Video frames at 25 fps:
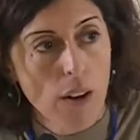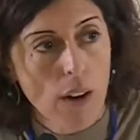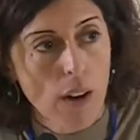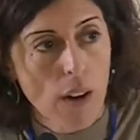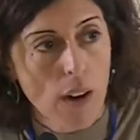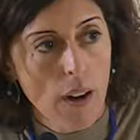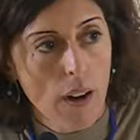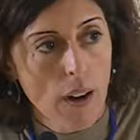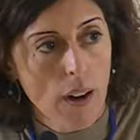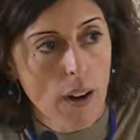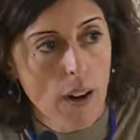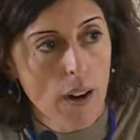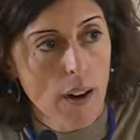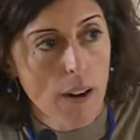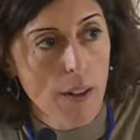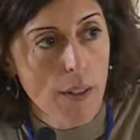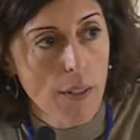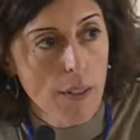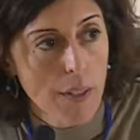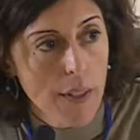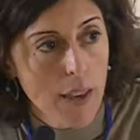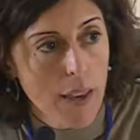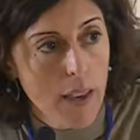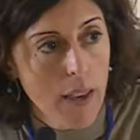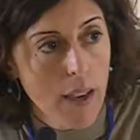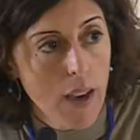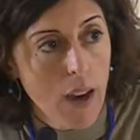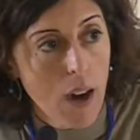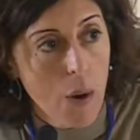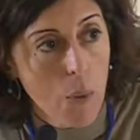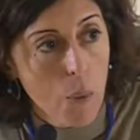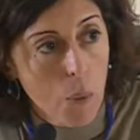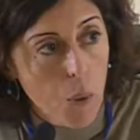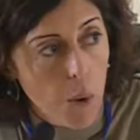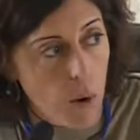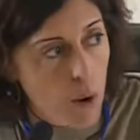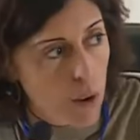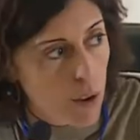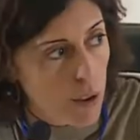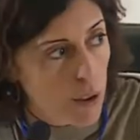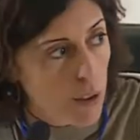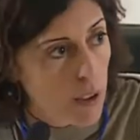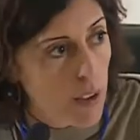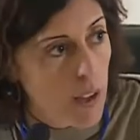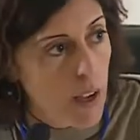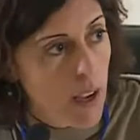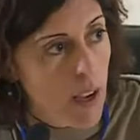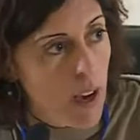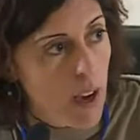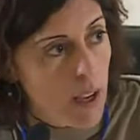the award,
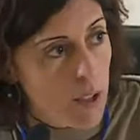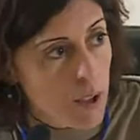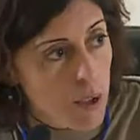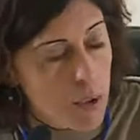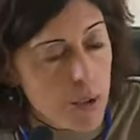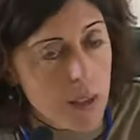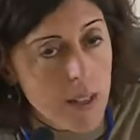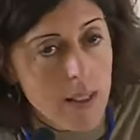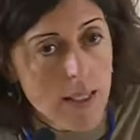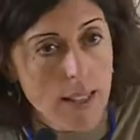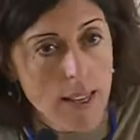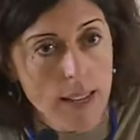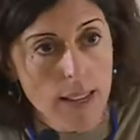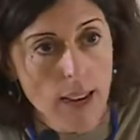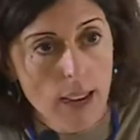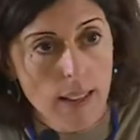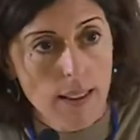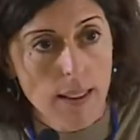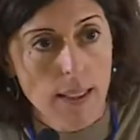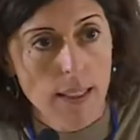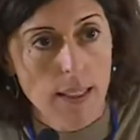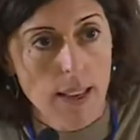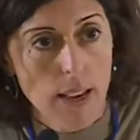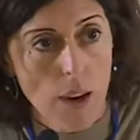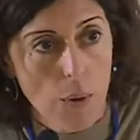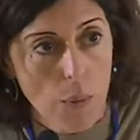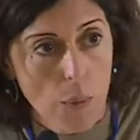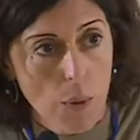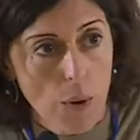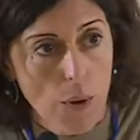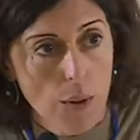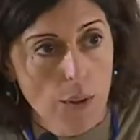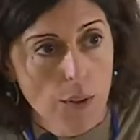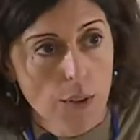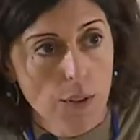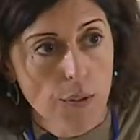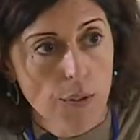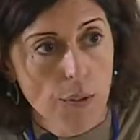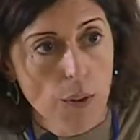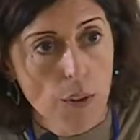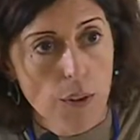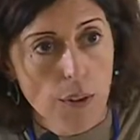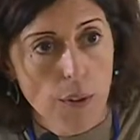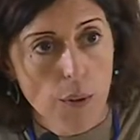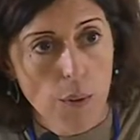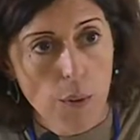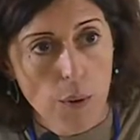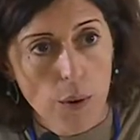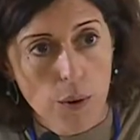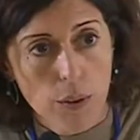as soon as they got the award for
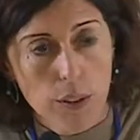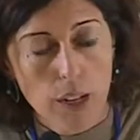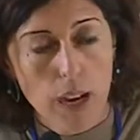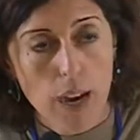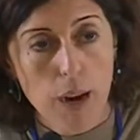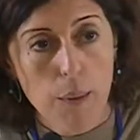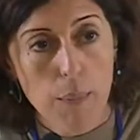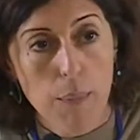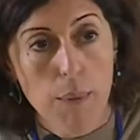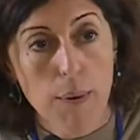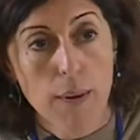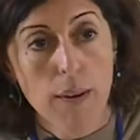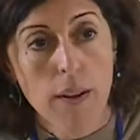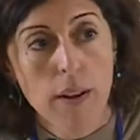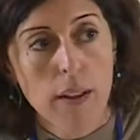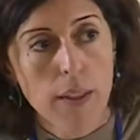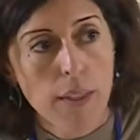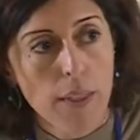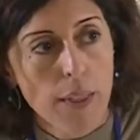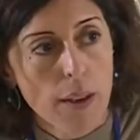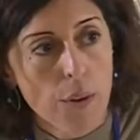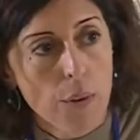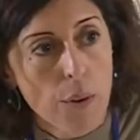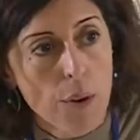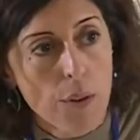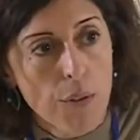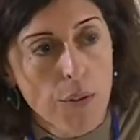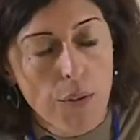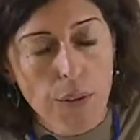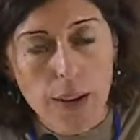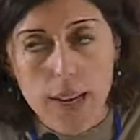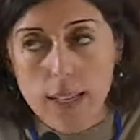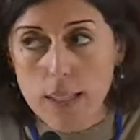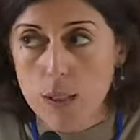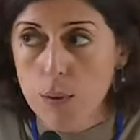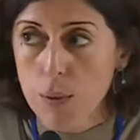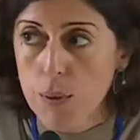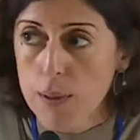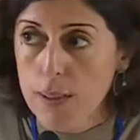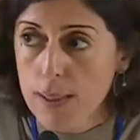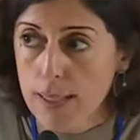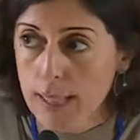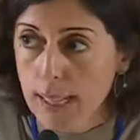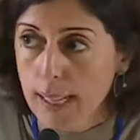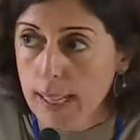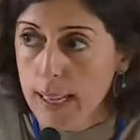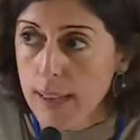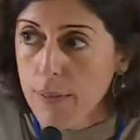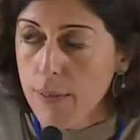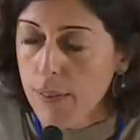the World Cup, they were faced with
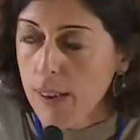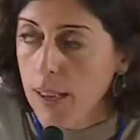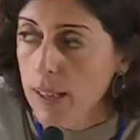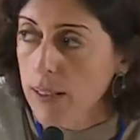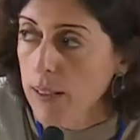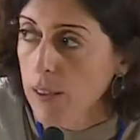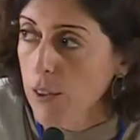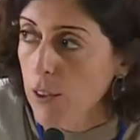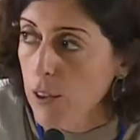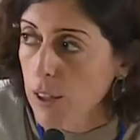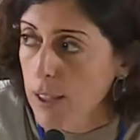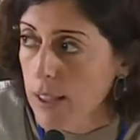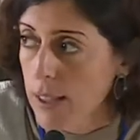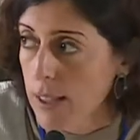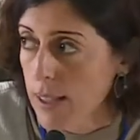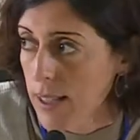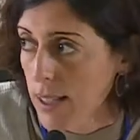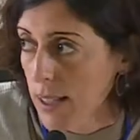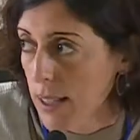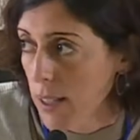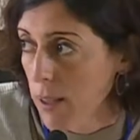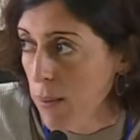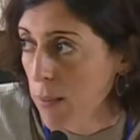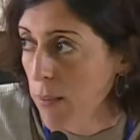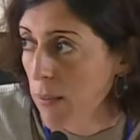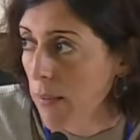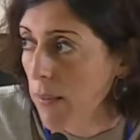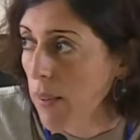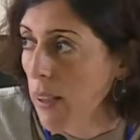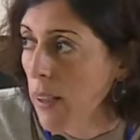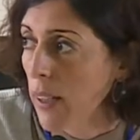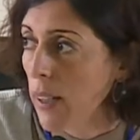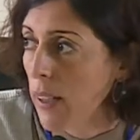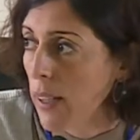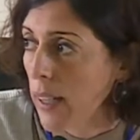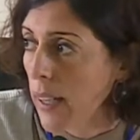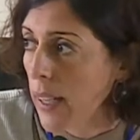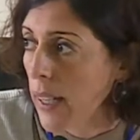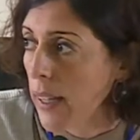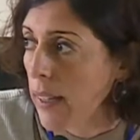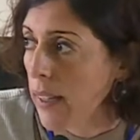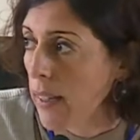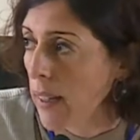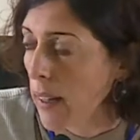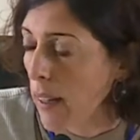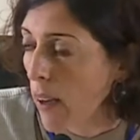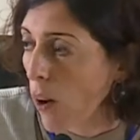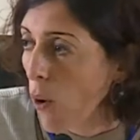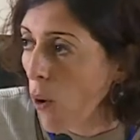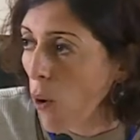significant criticism
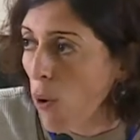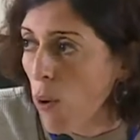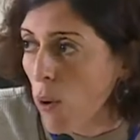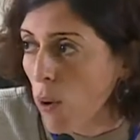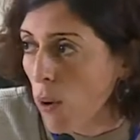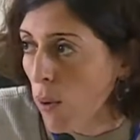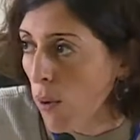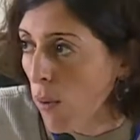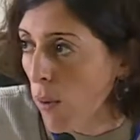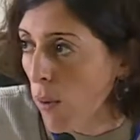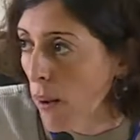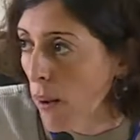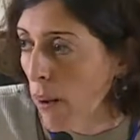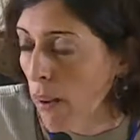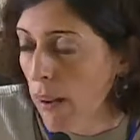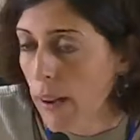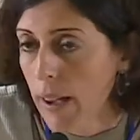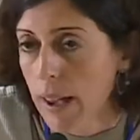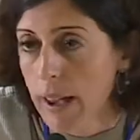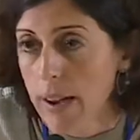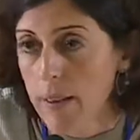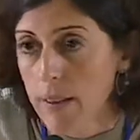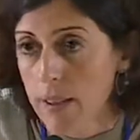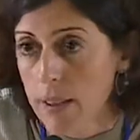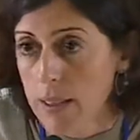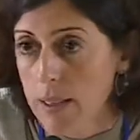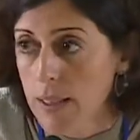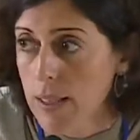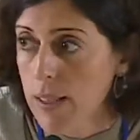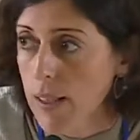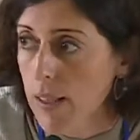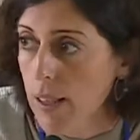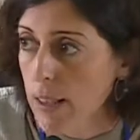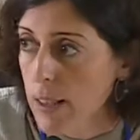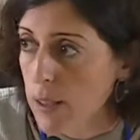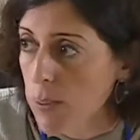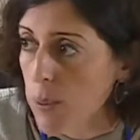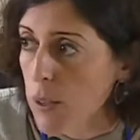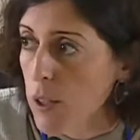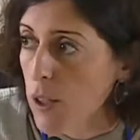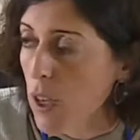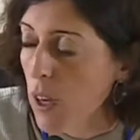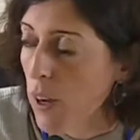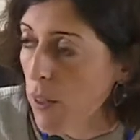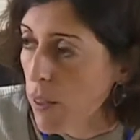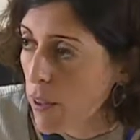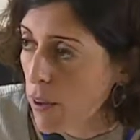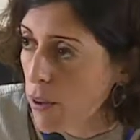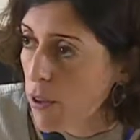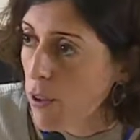in all areas,
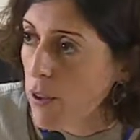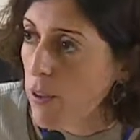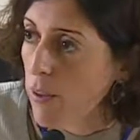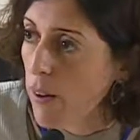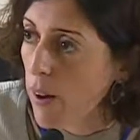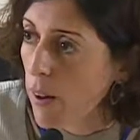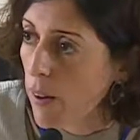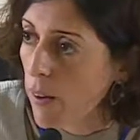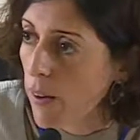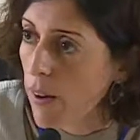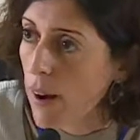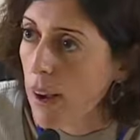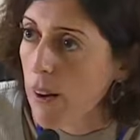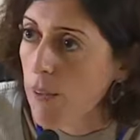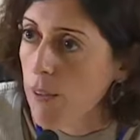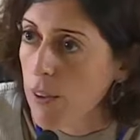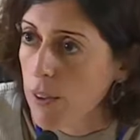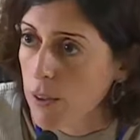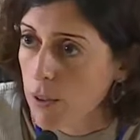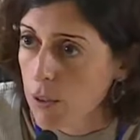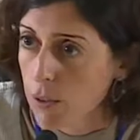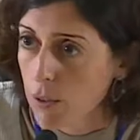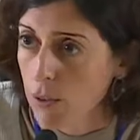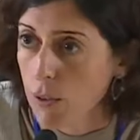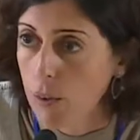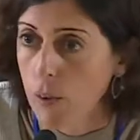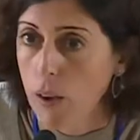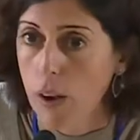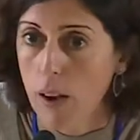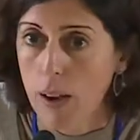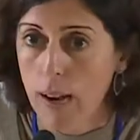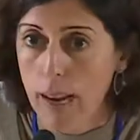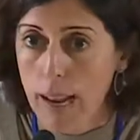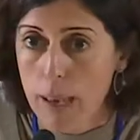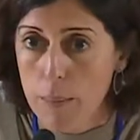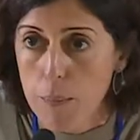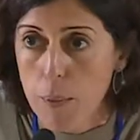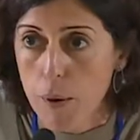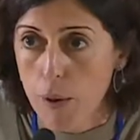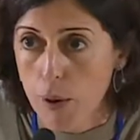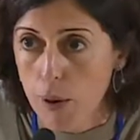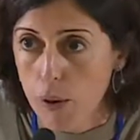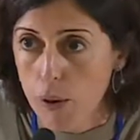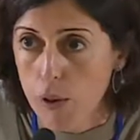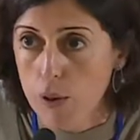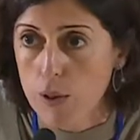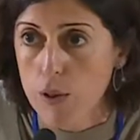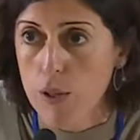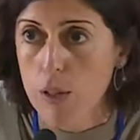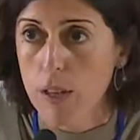especially those relevant to labor
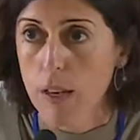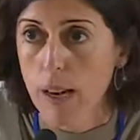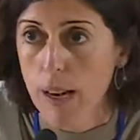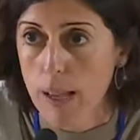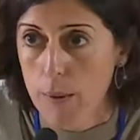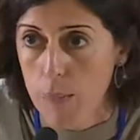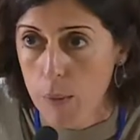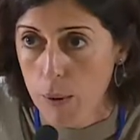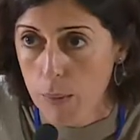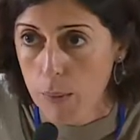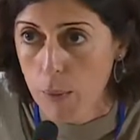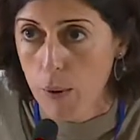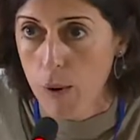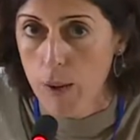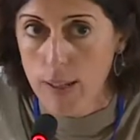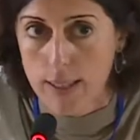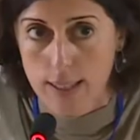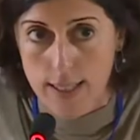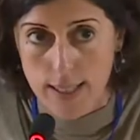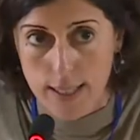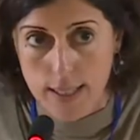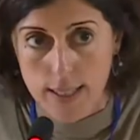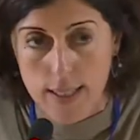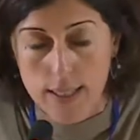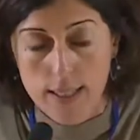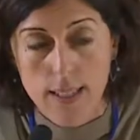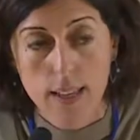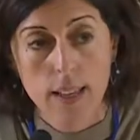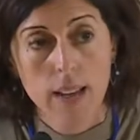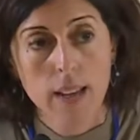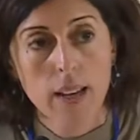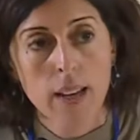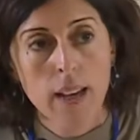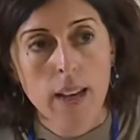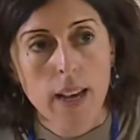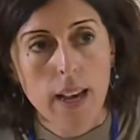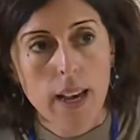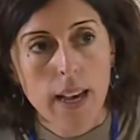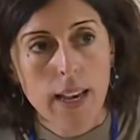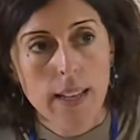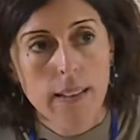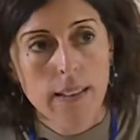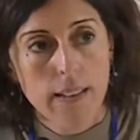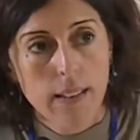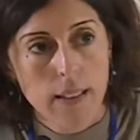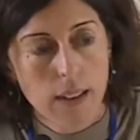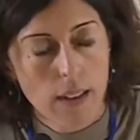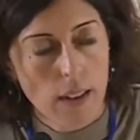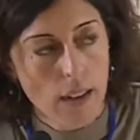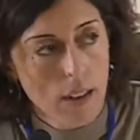laws and labor policies,
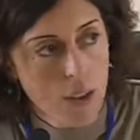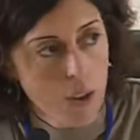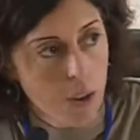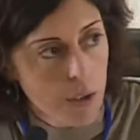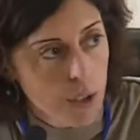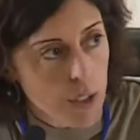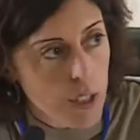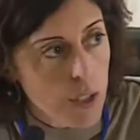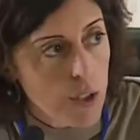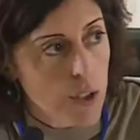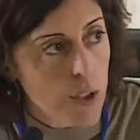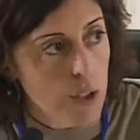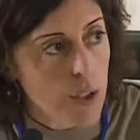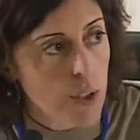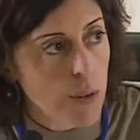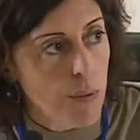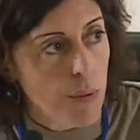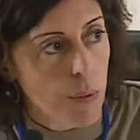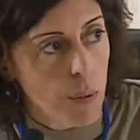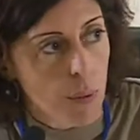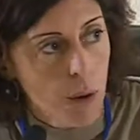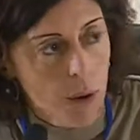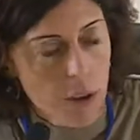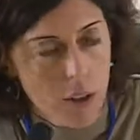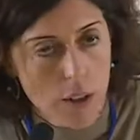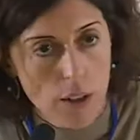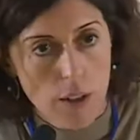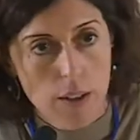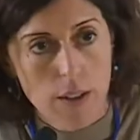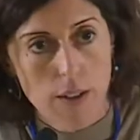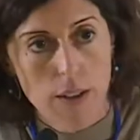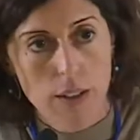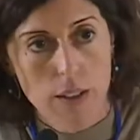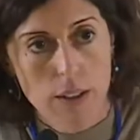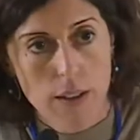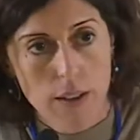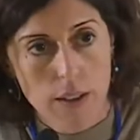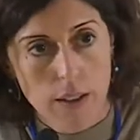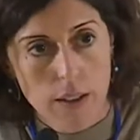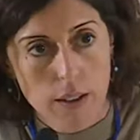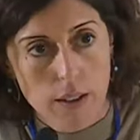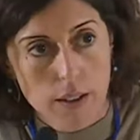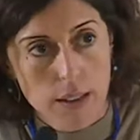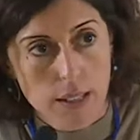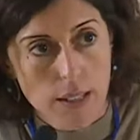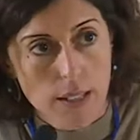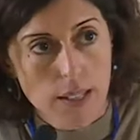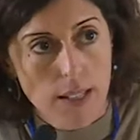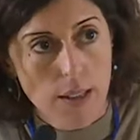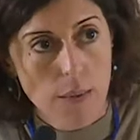and conditions of workers and the
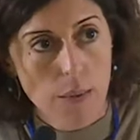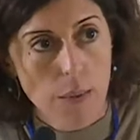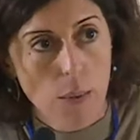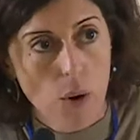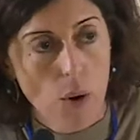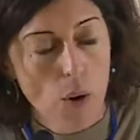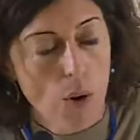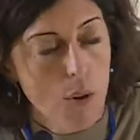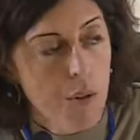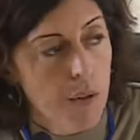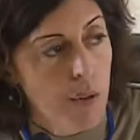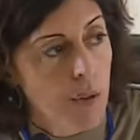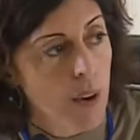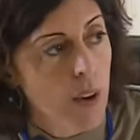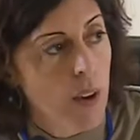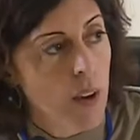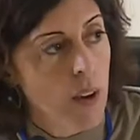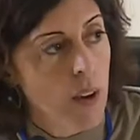system of